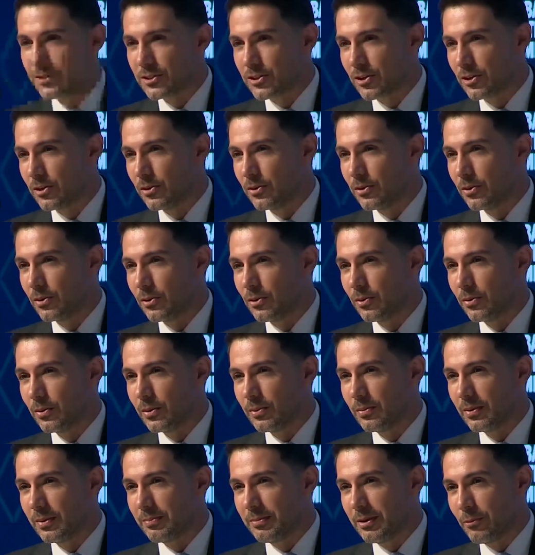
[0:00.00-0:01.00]

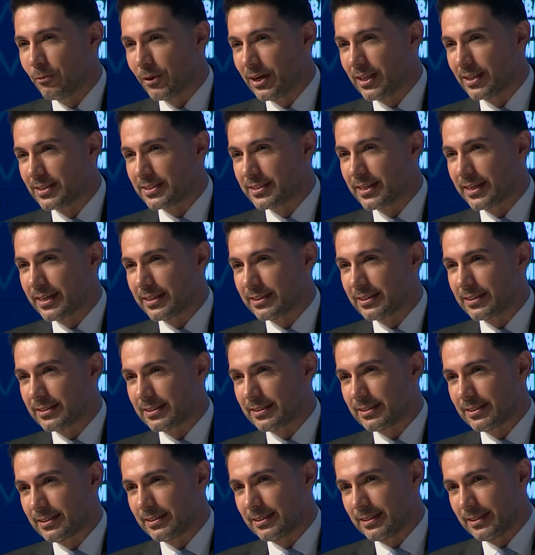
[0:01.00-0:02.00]
So, I mean, when does that
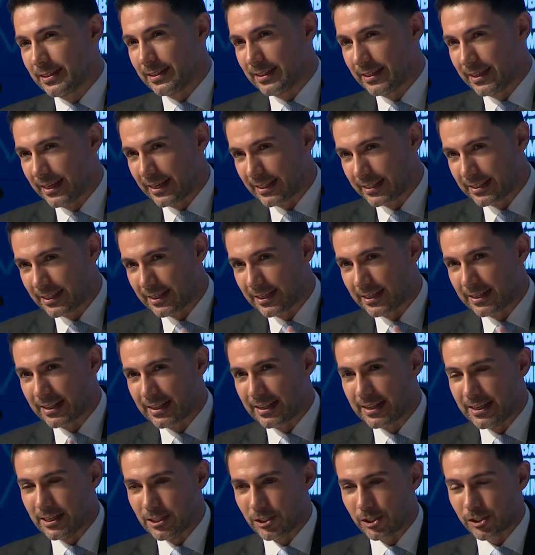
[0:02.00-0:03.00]
get
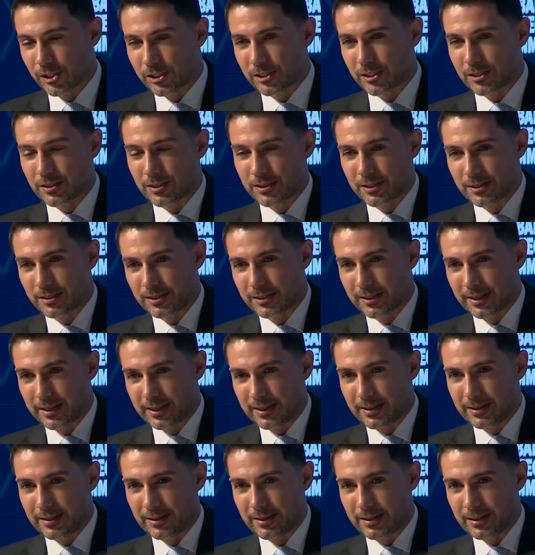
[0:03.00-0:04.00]
unleashed
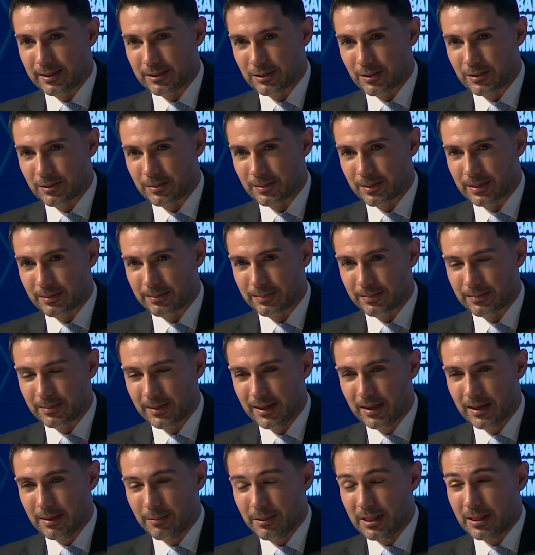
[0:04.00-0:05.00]
then?
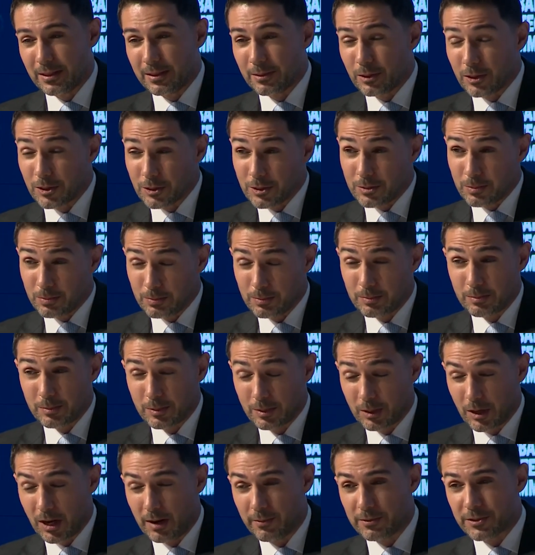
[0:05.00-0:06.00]
Because
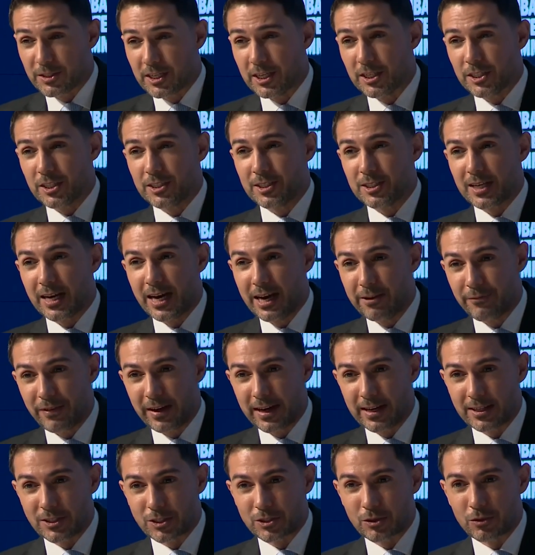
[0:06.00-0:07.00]
conversations I've
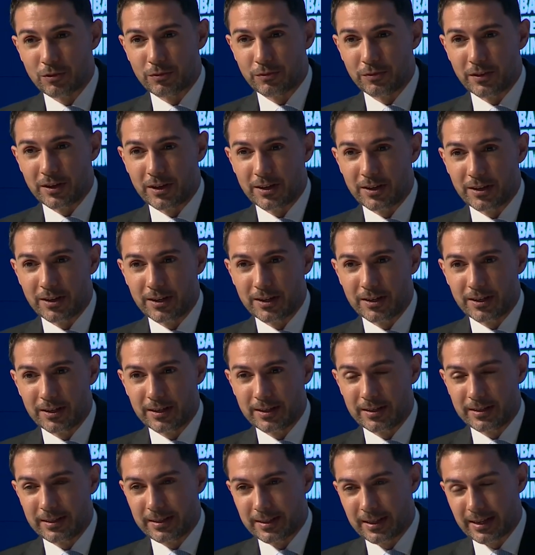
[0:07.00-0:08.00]
had so far
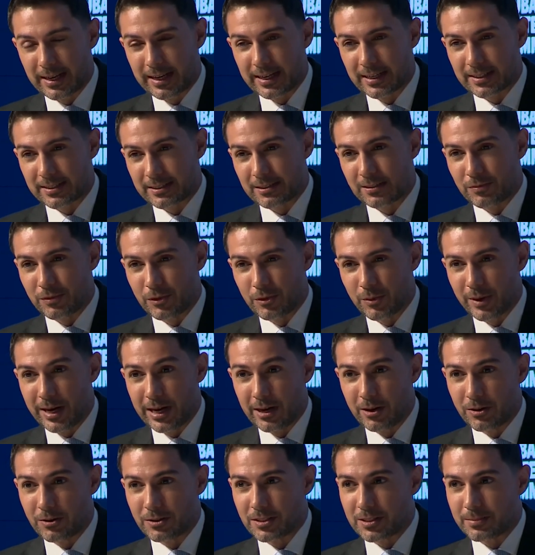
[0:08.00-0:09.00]
in the last few
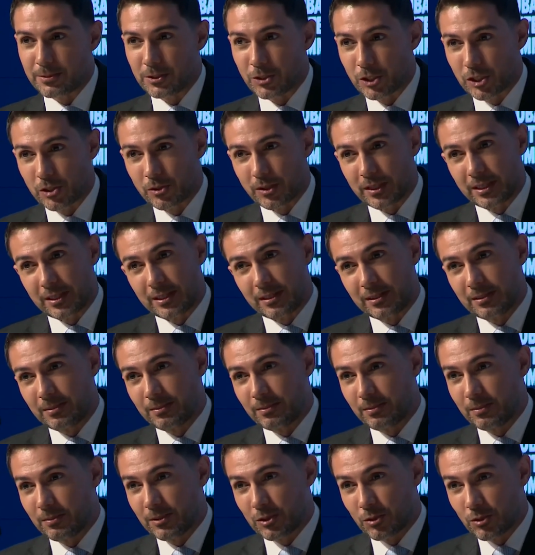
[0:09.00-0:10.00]
hours, I mean, show that
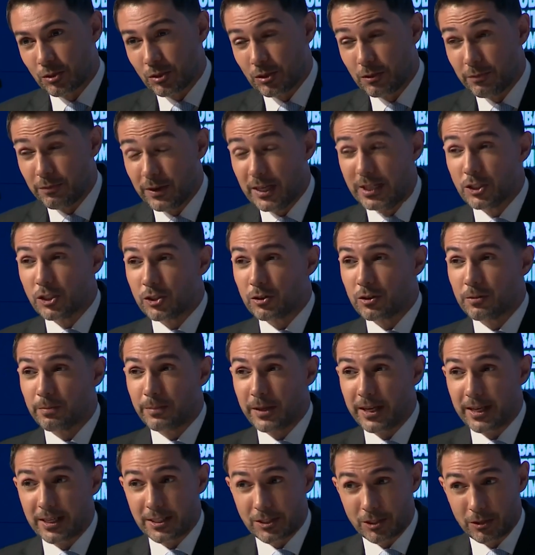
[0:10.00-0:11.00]
sort of conventional
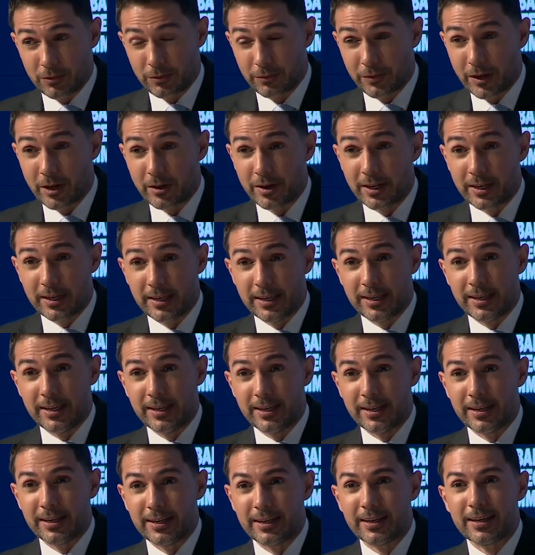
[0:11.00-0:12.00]
banks are very
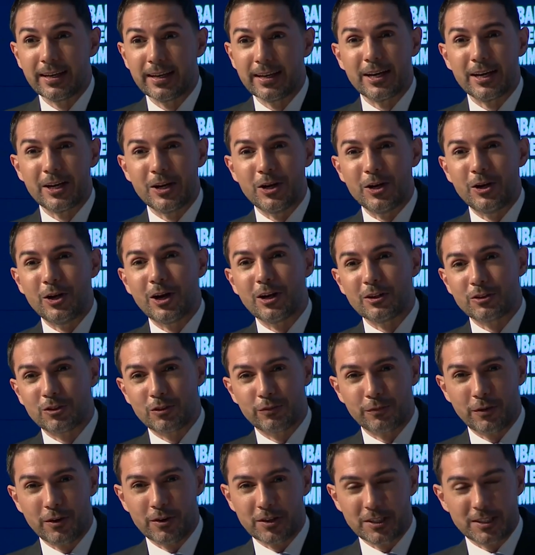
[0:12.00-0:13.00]
keen not to
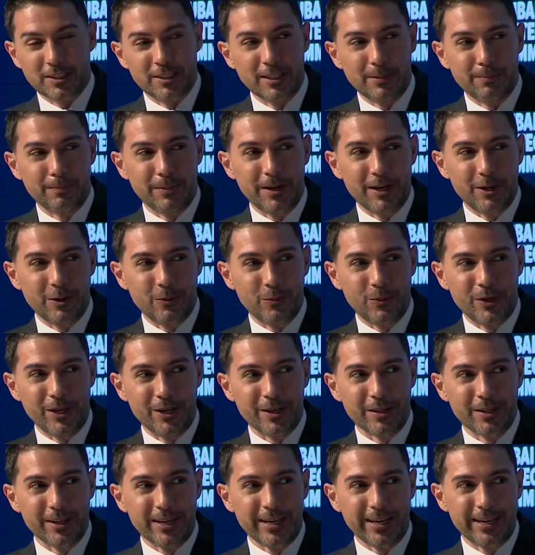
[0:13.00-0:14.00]
fall asleep by the
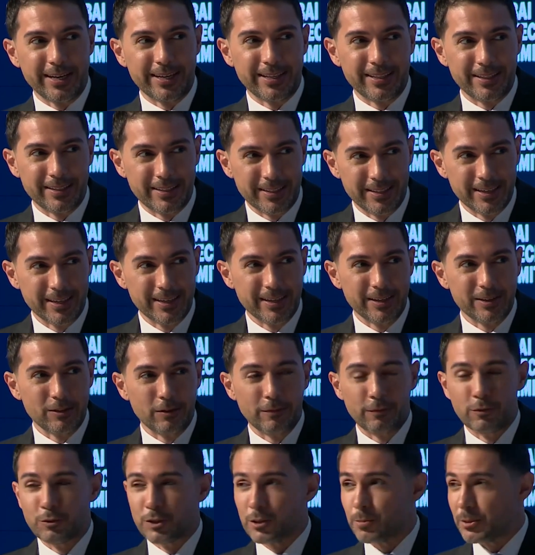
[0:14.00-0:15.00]
wheel. And there are
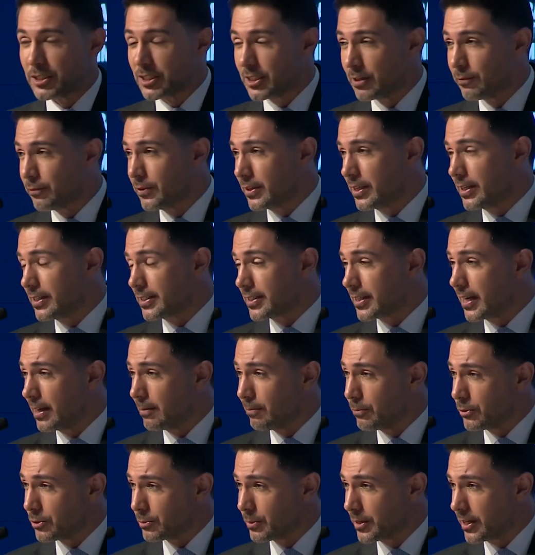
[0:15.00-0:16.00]
a few specific
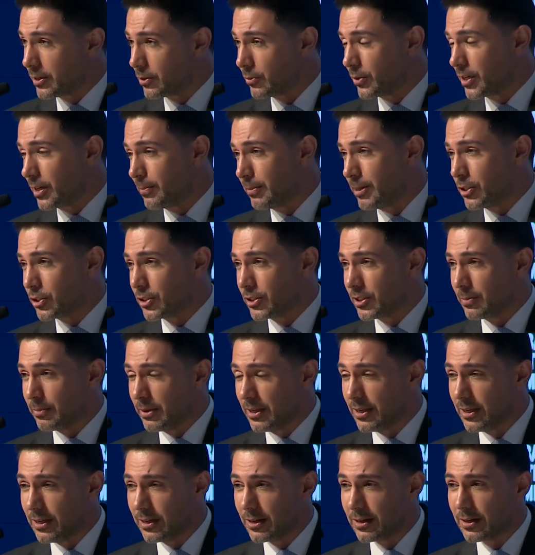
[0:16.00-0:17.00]
examples, but I don't want to mention them
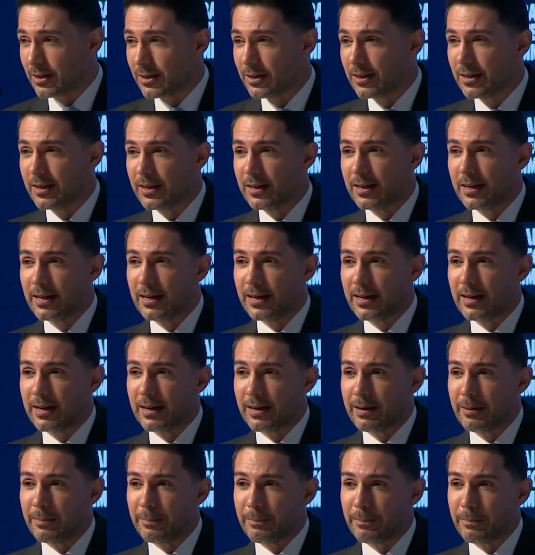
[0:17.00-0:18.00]
here.
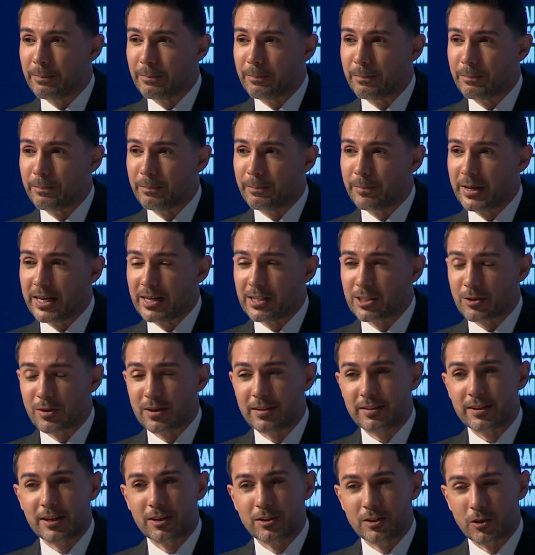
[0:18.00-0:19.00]
But is there
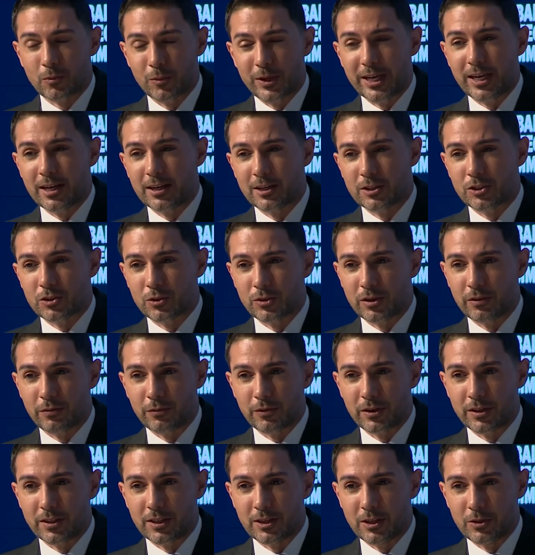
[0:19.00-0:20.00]
anything on the regulatory
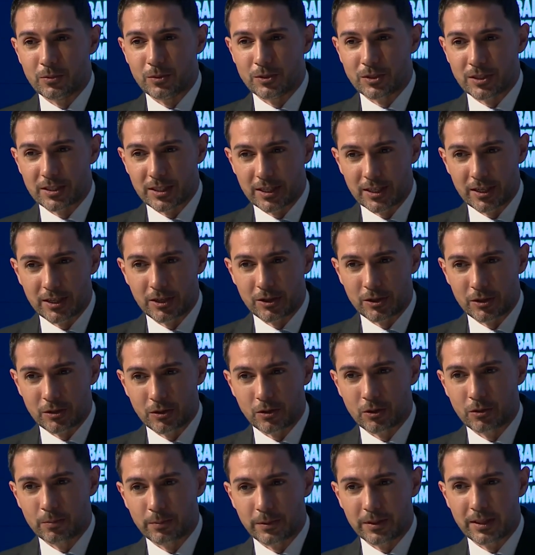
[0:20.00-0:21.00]
front that you would say could
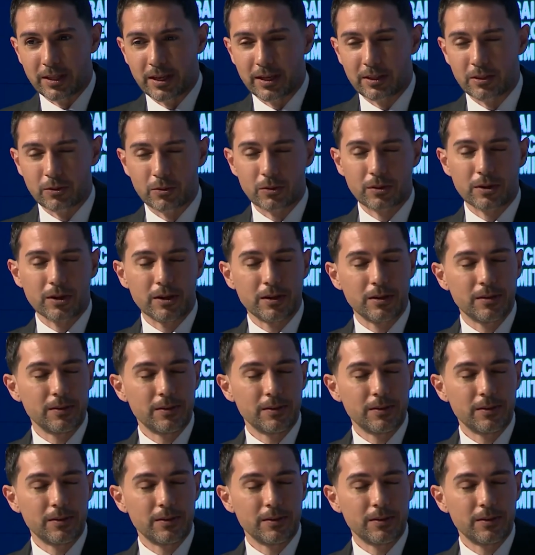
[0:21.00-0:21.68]
open that door?